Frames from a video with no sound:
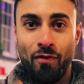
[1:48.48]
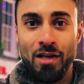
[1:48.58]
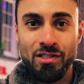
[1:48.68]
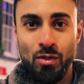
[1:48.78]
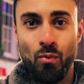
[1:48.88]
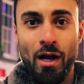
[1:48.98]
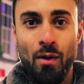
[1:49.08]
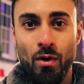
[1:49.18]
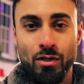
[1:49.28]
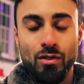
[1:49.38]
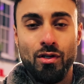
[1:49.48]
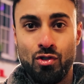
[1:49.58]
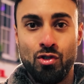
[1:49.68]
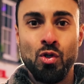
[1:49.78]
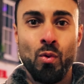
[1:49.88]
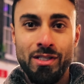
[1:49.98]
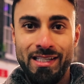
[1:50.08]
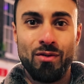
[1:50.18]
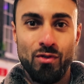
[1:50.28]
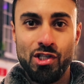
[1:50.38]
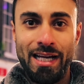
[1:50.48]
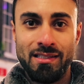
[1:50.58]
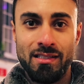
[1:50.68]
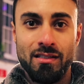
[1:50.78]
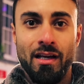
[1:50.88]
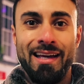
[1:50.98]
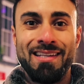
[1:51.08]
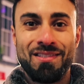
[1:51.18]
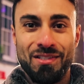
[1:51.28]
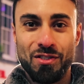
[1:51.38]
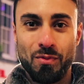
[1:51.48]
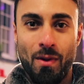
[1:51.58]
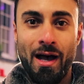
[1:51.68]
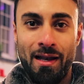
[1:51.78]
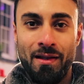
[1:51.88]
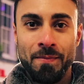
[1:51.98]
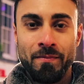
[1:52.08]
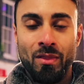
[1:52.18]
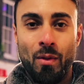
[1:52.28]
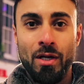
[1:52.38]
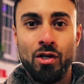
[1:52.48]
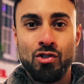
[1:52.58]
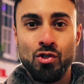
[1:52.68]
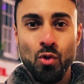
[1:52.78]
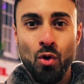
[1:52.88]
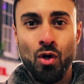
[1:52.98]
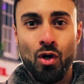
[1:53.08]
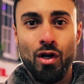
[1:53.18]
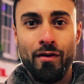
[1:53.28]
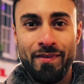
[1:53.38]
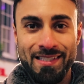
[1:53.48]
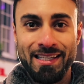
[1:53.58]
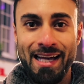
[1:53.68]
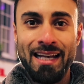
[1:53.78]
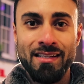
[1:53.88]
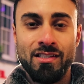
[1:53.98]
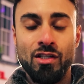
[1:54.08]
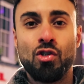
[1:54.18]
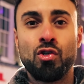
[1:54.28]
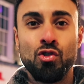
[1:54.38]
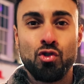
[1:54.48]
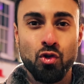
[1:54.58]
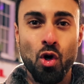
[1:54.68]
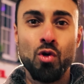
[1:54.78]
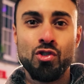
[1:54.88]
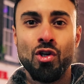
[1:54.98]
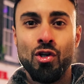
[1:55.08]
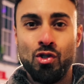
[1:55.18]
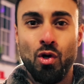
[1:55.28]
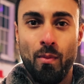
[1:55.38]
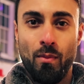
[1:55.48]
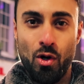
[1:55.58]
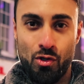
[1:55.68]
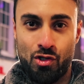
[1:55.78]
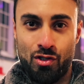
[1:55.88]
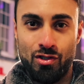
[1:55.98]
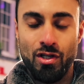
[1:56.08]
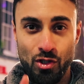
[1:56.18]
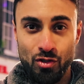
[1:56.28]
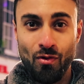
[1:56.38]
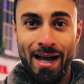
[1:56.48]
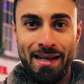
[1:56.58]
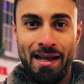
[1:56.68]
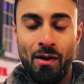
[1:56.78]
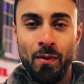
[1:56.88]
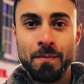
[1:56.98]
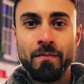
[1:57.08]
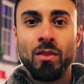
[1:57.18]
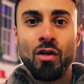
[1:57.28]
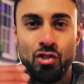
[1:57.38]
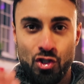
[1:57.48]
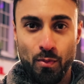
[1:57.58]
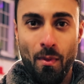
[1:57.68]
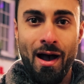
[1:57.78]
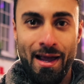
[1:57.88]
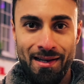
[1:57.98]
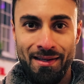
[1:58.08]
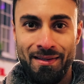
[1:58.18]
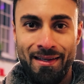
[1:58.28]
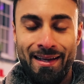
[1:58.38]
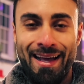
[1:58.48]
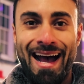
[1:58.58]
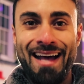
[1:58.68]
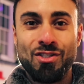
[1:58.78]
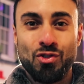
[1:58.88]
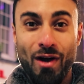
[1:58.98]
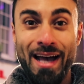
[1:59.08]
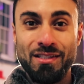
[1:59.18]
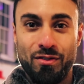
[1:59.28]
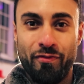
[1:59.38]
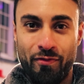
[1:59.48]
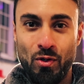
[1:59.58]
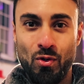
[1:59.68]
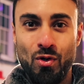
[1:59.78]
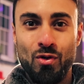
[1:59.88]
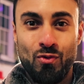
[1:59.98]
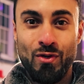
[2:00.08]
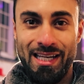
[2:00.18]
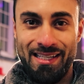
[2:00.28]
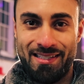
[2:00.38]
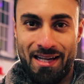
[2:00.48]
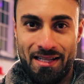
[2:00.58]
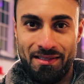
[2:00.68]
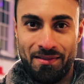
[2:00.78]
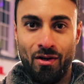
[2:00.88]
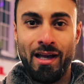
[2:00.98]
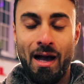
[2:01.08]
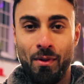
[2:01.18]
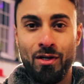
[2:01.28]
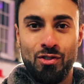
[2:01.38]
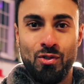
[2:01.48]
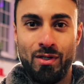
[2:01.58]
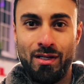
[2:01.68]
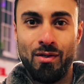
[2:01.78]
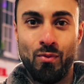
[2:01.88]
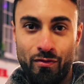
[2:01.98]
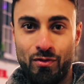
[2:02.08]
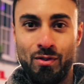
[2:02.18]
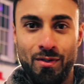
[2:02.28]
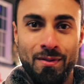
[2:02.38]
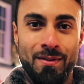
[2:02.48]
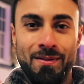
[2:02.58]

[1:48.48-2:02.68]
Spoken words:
Firstly, what I want you to do when you get rejected is to smile, because your physicality controls your emotions. Just right now, smile and try to feel really sad. Okay, I'm gonna do it with you.